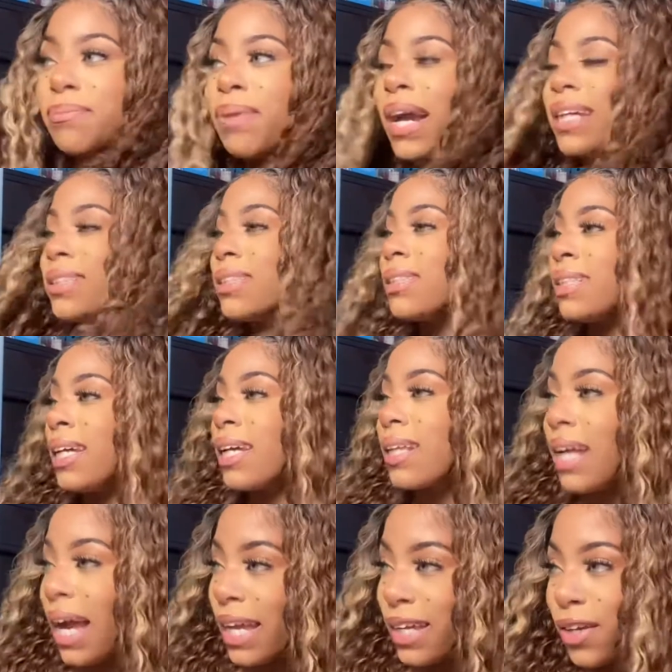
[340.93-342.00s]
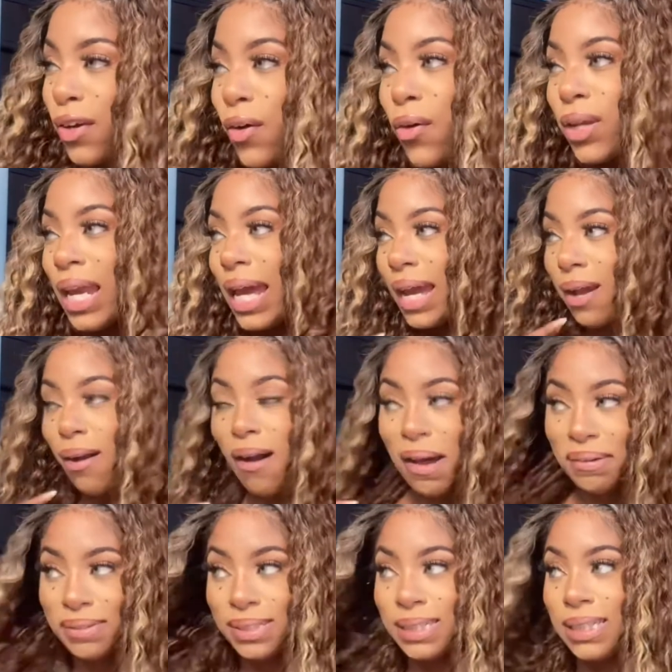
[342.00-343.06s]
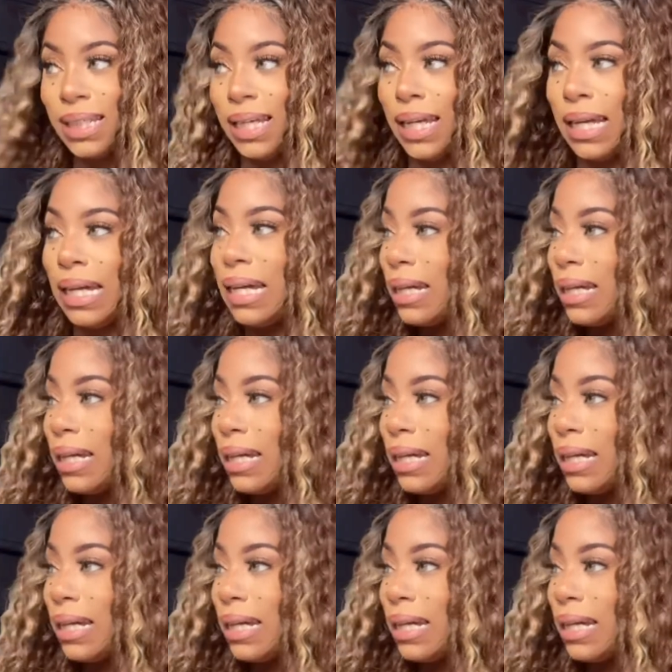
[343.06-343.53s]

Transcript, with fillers: but I just think that, you know, like obviously